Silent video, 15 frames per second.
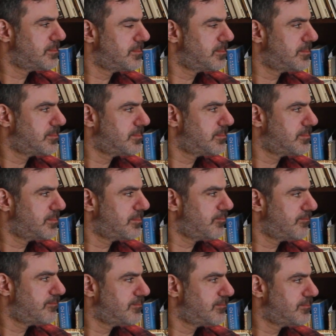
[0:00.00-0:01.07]

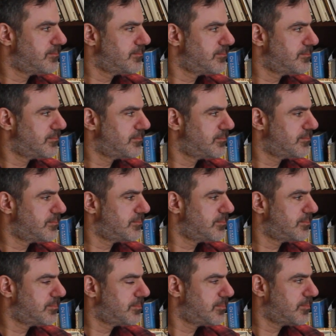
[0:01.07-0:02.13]

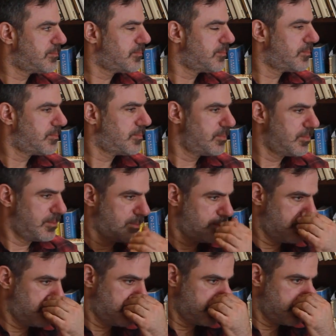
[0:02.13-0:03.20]

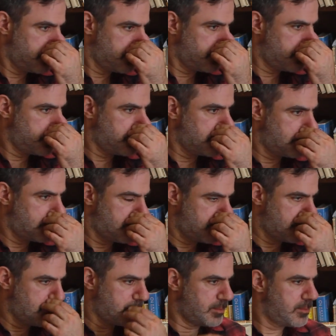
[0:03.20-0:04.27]

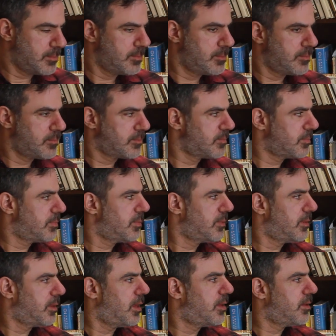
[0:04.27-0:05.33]

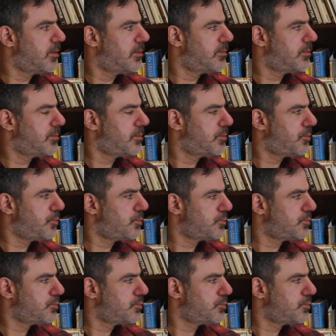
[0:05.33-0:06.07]
The person shown says nothing.